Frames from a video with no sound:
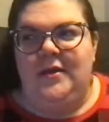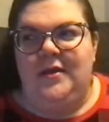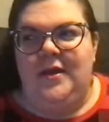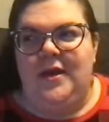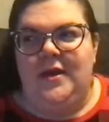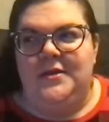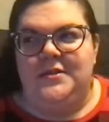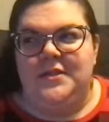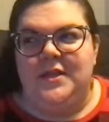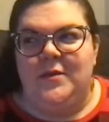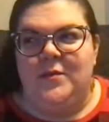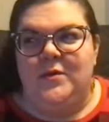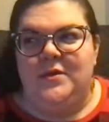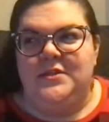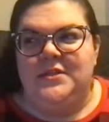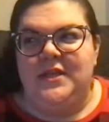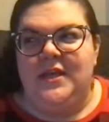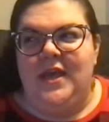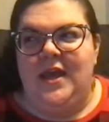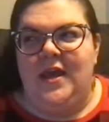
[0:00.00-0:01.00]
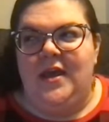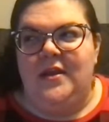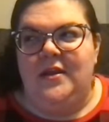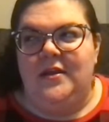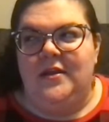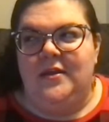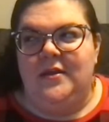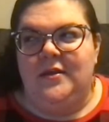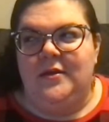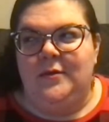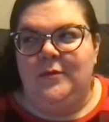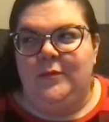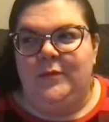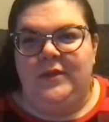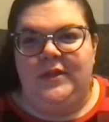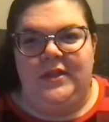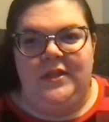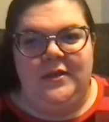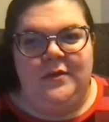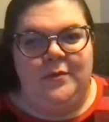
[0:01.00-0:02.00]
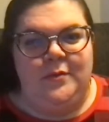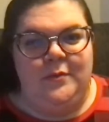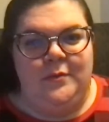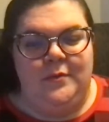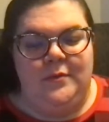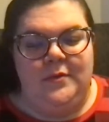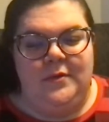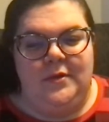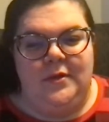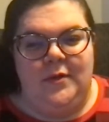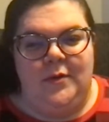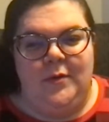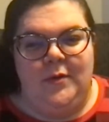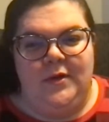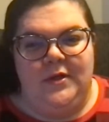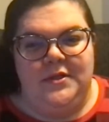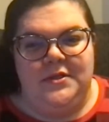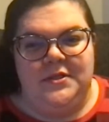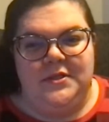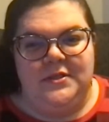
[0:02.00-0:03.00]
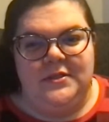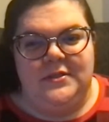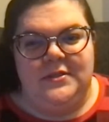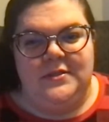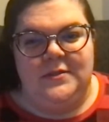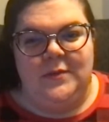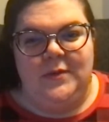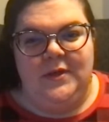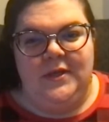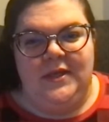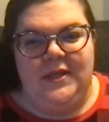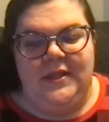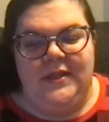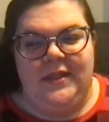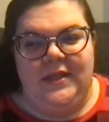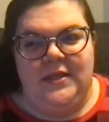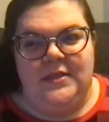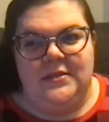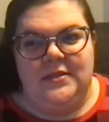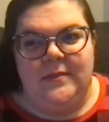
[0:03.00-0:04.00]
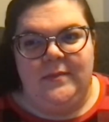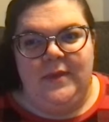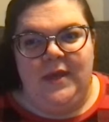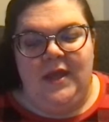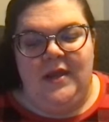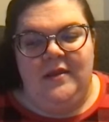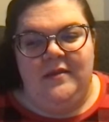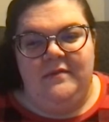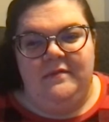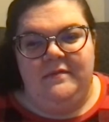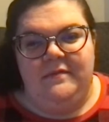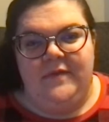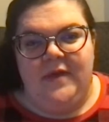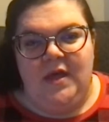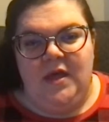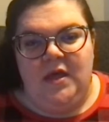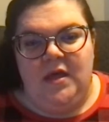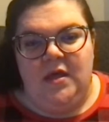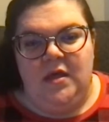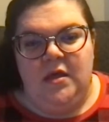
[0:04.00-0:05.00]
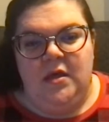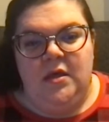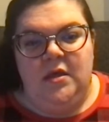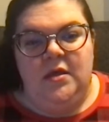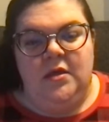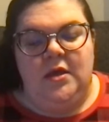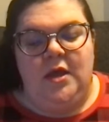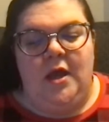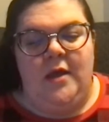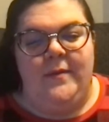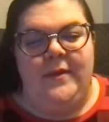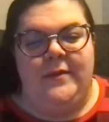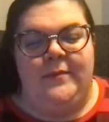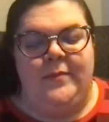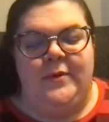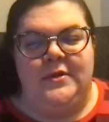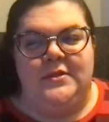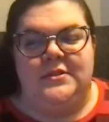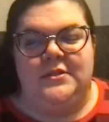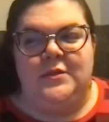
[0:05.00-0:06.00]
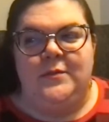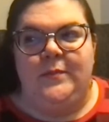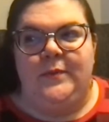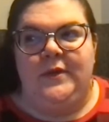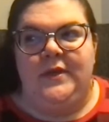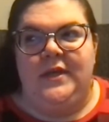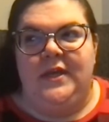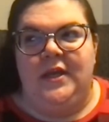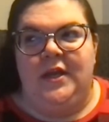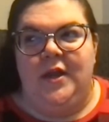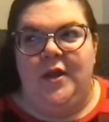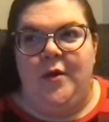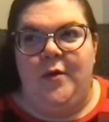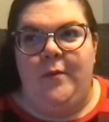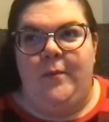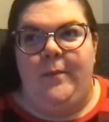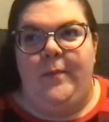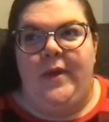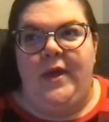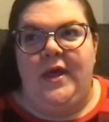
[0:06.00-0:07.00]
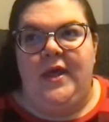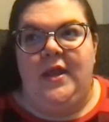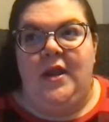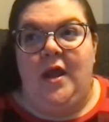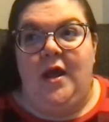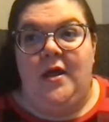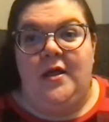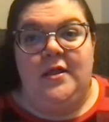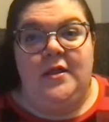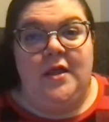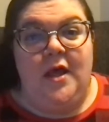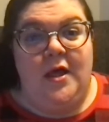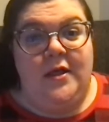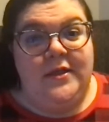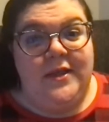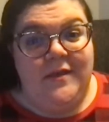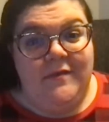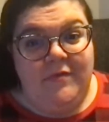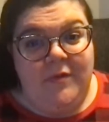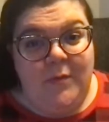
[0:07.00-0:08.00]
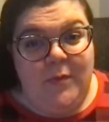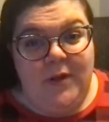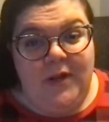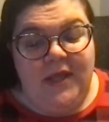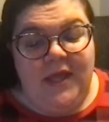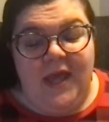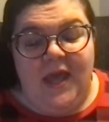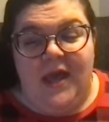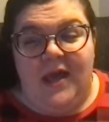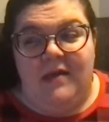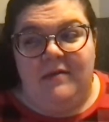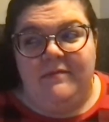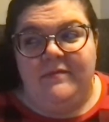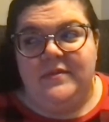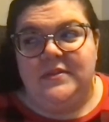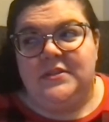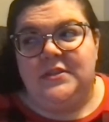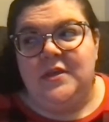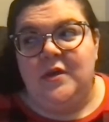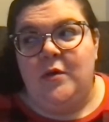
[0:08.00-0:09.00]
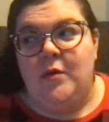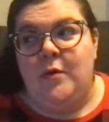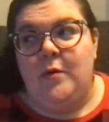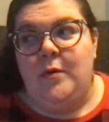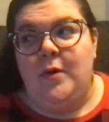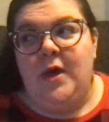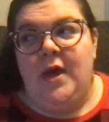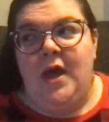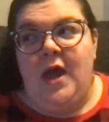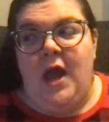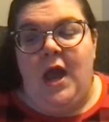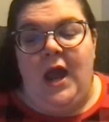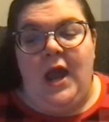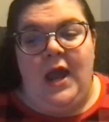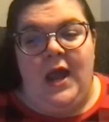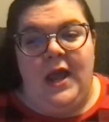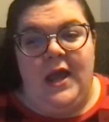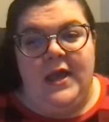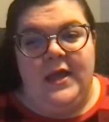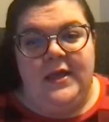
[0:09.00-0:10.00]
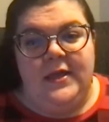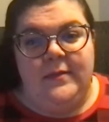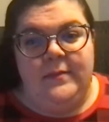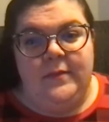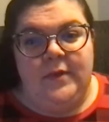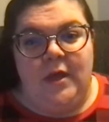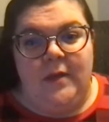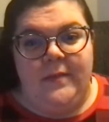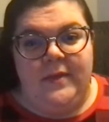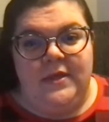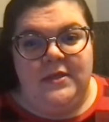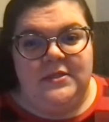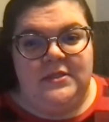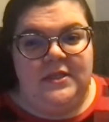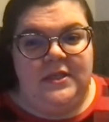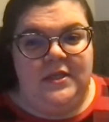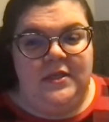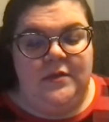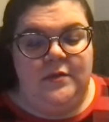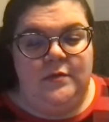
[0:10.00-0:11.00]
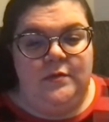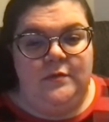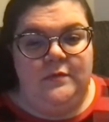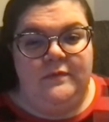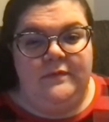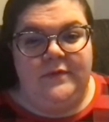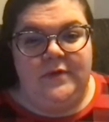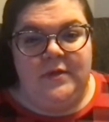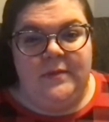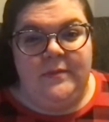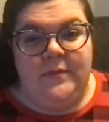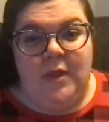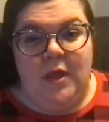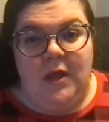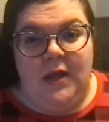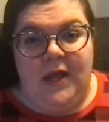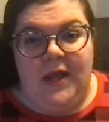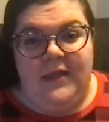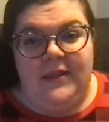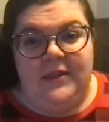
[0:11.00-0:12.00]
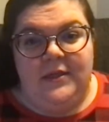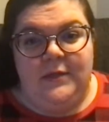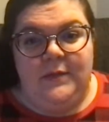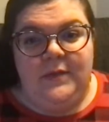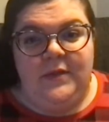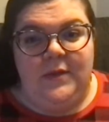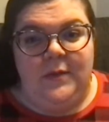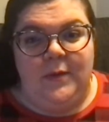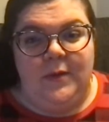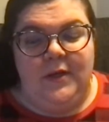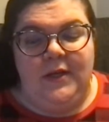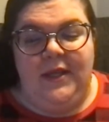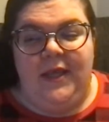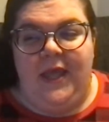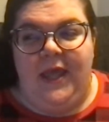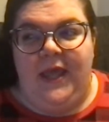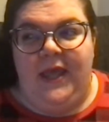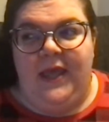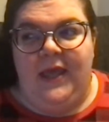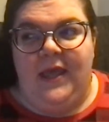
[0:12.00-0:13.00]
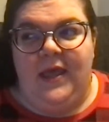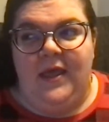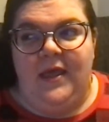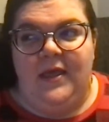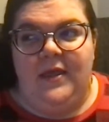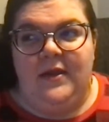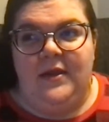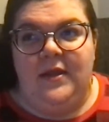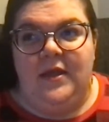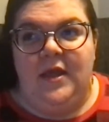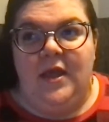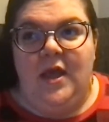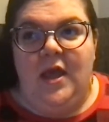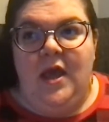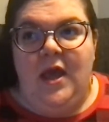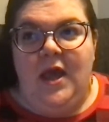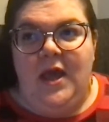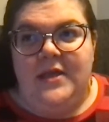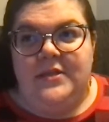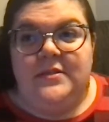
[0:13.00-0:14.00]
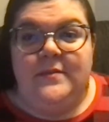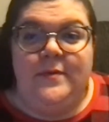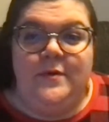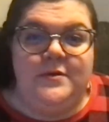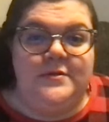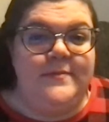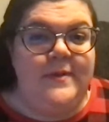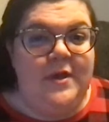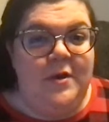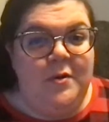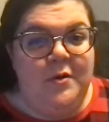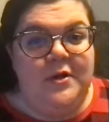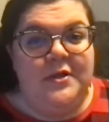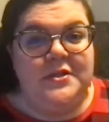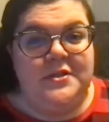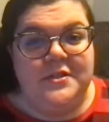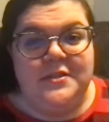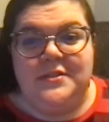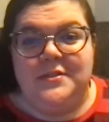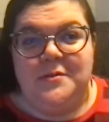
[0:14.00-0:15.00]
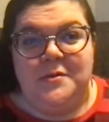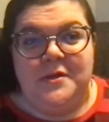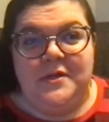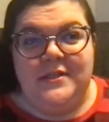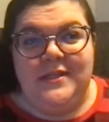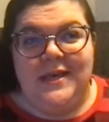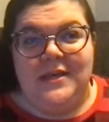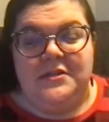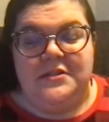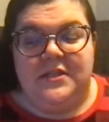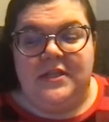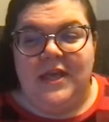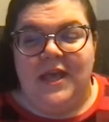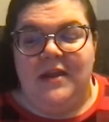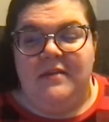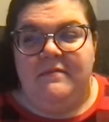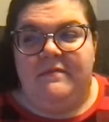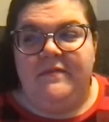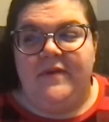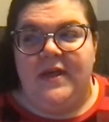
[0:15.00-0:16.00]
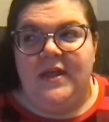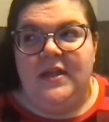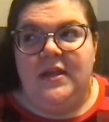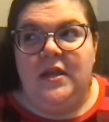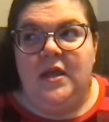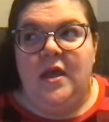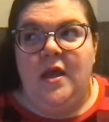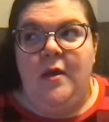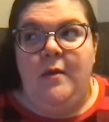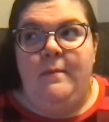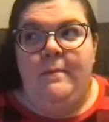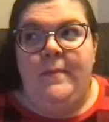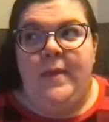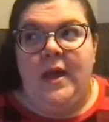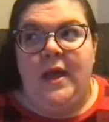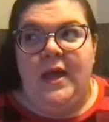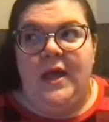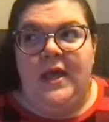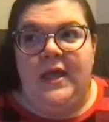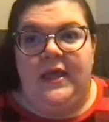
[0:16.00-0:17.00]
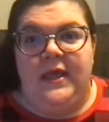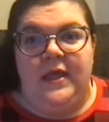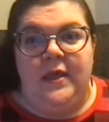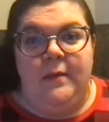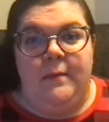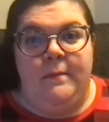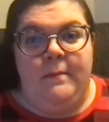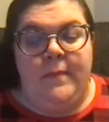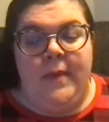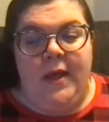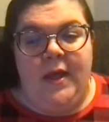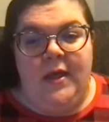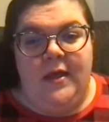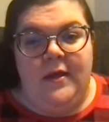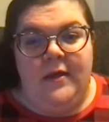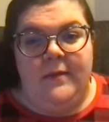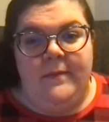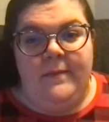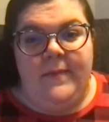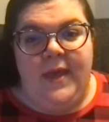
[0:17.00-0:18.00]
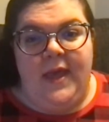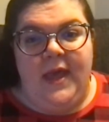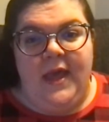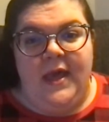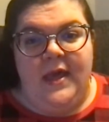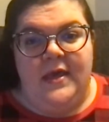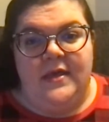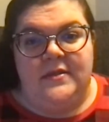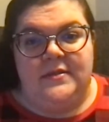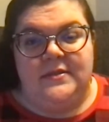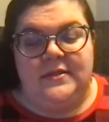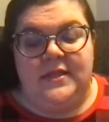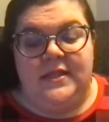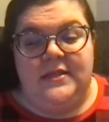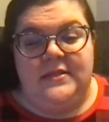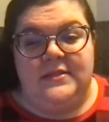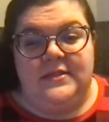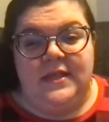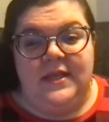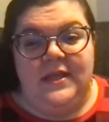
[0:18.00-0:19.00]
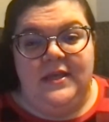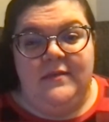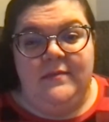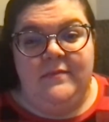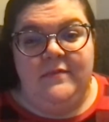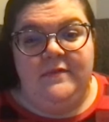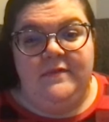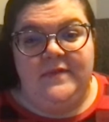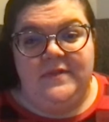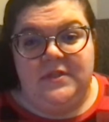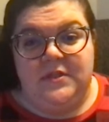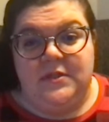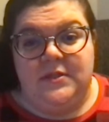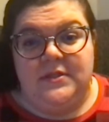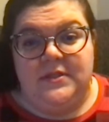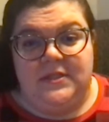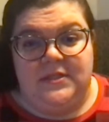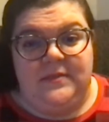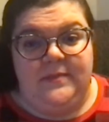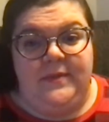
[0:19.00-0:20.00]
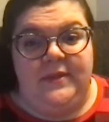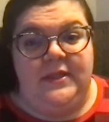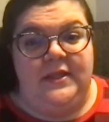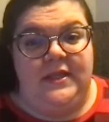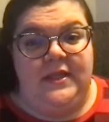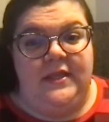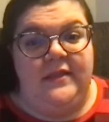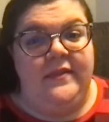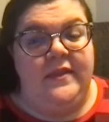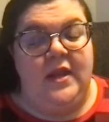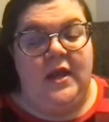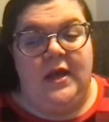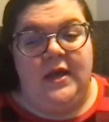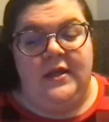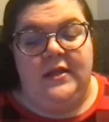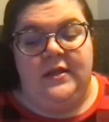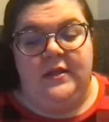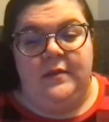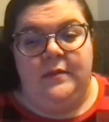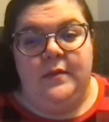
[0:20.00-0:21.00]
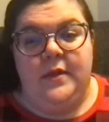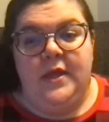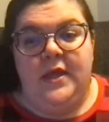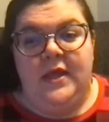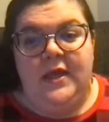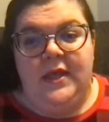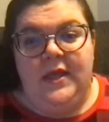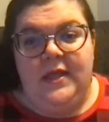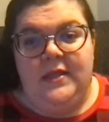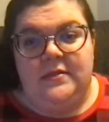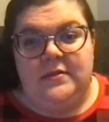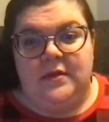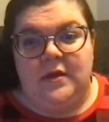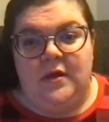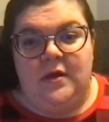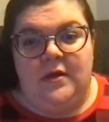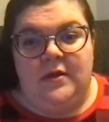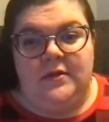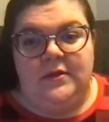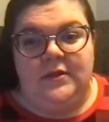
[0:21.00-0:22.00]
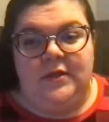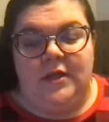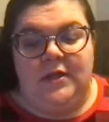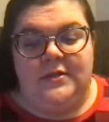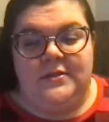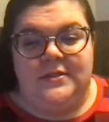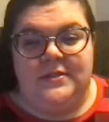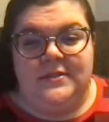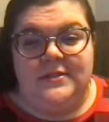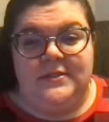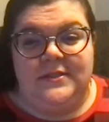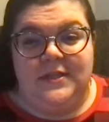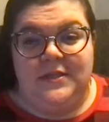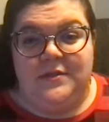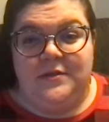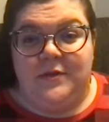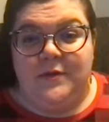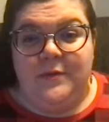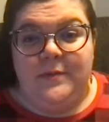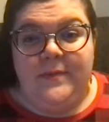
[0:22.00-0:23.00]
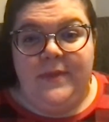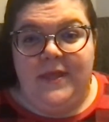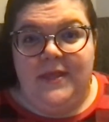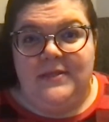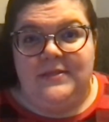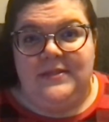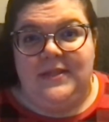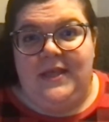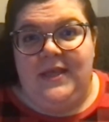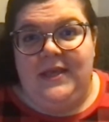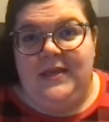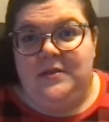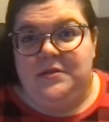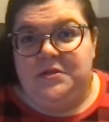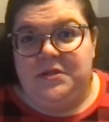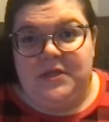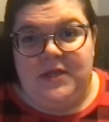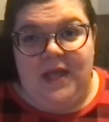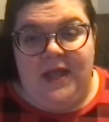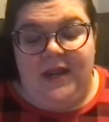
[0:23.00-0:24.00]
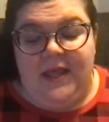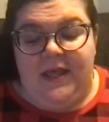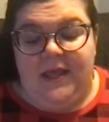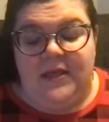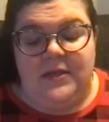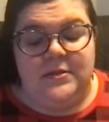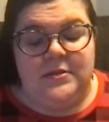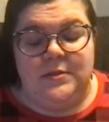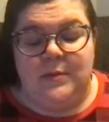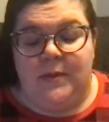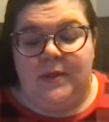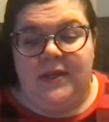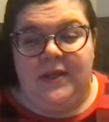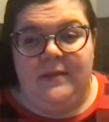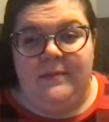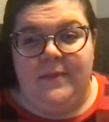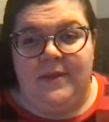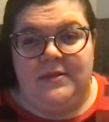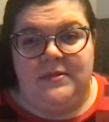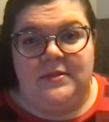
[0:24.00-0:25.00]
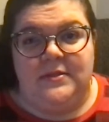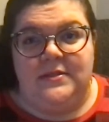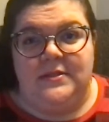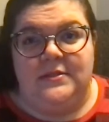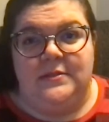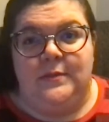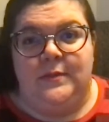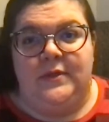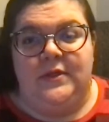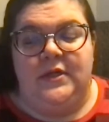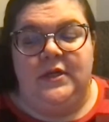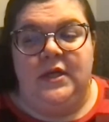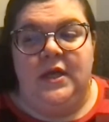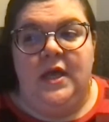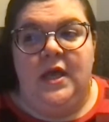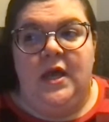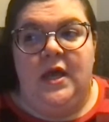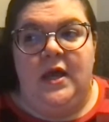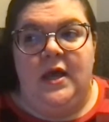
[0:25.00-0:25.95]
Gosh, I wish I had a really cool origin story, like some kind of comic book superhero, but I'll give the one I have. So I'm coming to you from Long Island, New York, and I suppose my origin story is actually kind of fun. My mom has the same physical disability that I do. It's called Larson syndrome. It's a genetic joint and muscle disorder.